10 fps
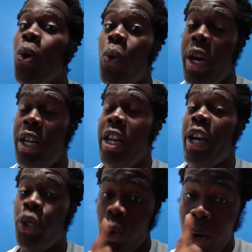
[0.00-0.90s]
when in
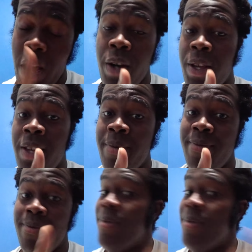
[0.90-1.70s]
actuality,